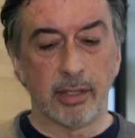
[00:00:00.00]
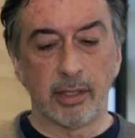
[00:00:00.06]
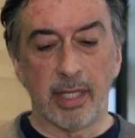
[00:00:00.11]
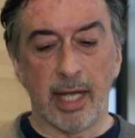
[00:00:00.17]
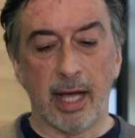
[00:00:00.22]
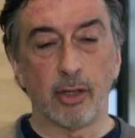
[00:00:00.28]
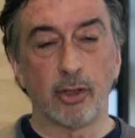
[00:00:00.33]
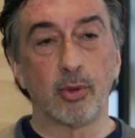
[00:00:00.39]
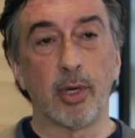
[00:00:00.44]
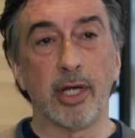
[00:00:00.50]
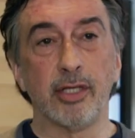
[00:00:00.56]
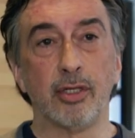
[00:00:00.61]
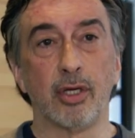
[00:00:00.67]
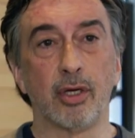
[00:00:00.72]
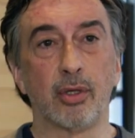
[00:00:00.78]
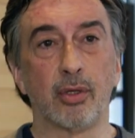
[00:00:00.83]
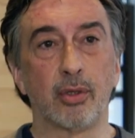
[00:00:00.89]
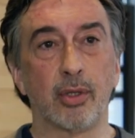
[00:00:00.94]
How do I
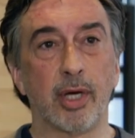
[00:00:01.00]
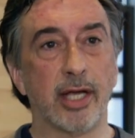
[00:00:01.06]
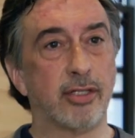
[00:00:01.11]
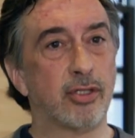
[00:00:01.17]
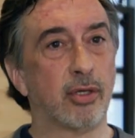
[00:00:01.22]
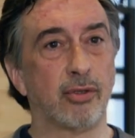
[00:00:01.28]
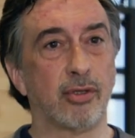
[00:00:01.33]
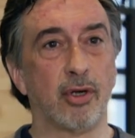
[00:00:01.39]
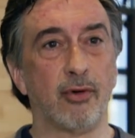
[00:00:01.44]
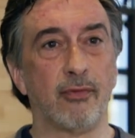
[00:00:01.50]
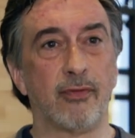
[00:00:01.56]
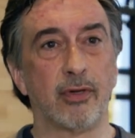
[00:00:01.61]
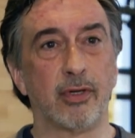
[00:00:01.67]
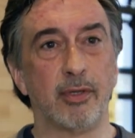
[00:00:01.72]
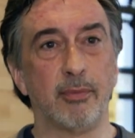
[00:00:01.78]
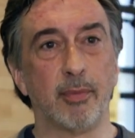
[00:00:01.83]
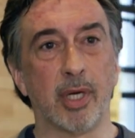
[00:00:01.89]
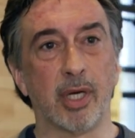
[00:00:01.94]
know? I don't know
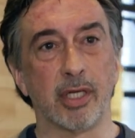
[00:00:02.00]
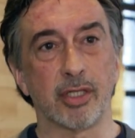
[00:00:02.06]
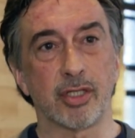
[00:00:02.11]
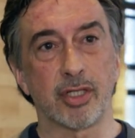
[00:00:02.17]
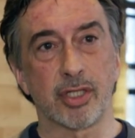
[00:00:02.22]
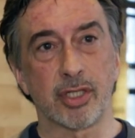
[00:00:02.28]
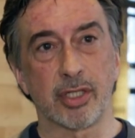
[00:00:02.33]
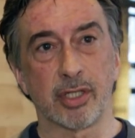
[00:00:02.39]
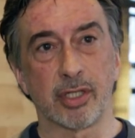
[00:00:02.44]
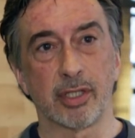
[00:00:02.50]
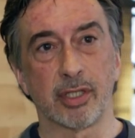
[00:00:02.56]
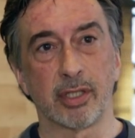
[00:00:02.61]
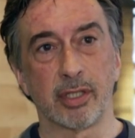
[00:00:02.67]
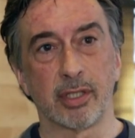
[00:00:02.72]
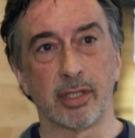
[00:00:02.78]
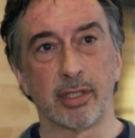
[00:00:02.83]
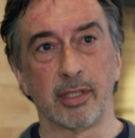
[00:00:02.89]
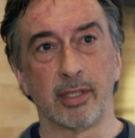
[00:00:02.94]
very much,
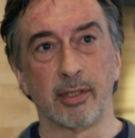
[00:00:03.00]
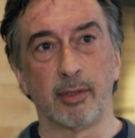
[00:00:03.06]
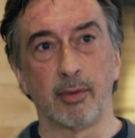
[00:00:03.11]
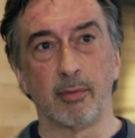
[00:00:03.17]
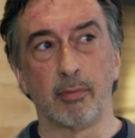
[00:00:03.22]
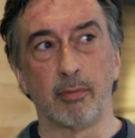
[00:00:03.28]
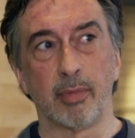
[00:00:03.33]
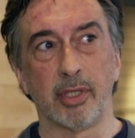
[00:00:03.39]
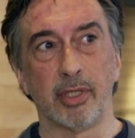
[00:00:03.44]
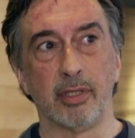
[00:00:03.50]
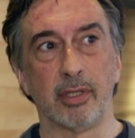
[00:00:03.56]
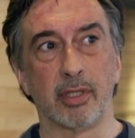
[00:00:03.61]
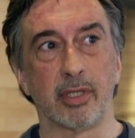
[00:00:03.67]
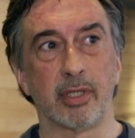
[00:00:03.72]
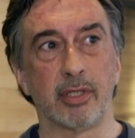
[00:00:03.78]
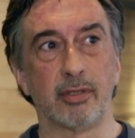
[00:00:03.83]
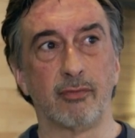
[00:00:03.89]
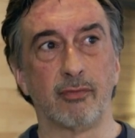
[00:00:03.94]
but
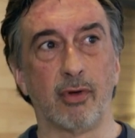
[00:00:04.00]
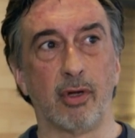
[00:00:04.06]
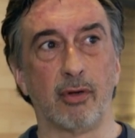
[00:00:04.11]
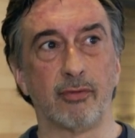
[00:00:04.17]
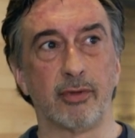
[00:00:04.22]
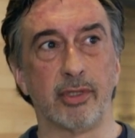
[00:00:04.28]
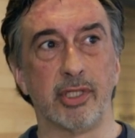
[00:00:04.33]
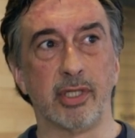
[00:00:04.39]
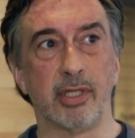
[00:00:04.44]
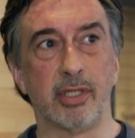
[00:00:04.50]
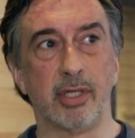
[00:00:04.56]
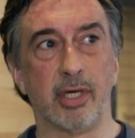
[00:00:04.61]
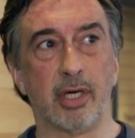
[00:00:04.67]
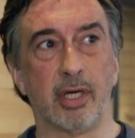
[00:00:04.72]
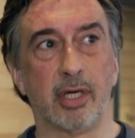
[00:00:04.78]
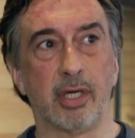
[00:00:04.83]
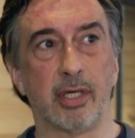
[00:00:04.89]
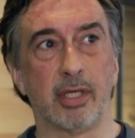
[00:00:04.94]
involved in
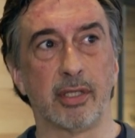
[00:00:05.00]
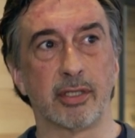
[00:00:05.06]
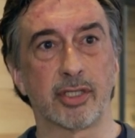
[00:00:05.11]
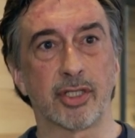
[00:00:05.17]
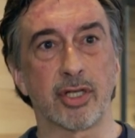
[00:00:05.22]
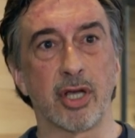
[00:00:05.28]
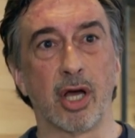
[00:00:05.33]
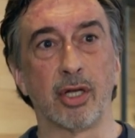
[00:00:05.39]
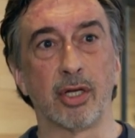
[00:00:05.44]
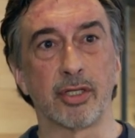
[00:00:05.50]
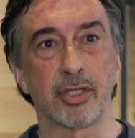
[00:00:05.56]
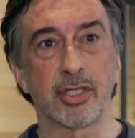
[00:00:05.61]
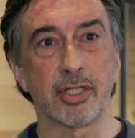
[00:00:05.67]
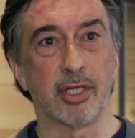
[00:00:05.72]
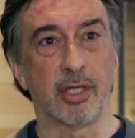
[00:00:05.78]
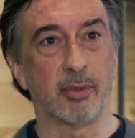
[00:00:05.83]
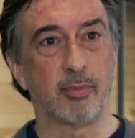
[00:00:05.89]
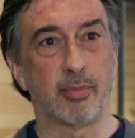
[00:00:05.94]

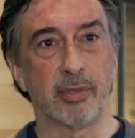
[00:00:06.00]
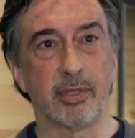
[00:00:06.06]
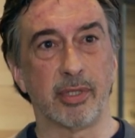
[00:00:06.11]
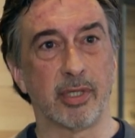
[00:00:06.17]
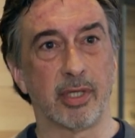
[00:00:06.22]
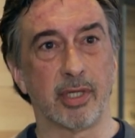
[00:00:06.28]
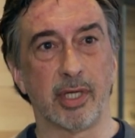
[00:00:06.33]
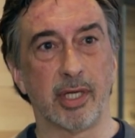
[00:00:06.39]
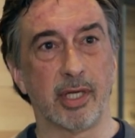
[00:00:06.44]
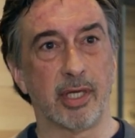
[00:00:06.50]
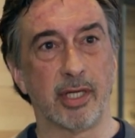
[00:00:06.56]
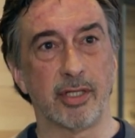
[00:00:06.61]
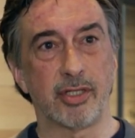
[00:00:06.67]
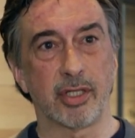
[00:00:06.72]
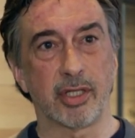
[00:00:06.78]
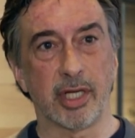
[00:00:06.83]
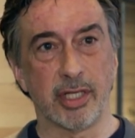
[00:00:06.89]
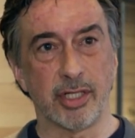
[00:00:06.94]
scholarship and
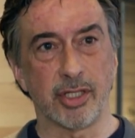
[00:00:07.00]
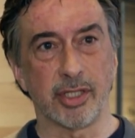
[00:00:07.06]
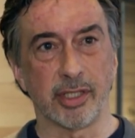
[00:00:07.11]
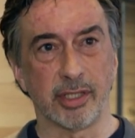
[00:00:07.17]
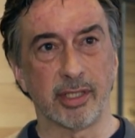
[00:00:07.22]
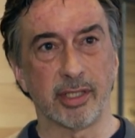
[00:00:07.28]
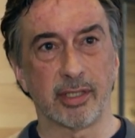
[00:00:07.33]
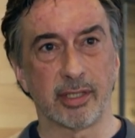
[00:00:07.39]
education.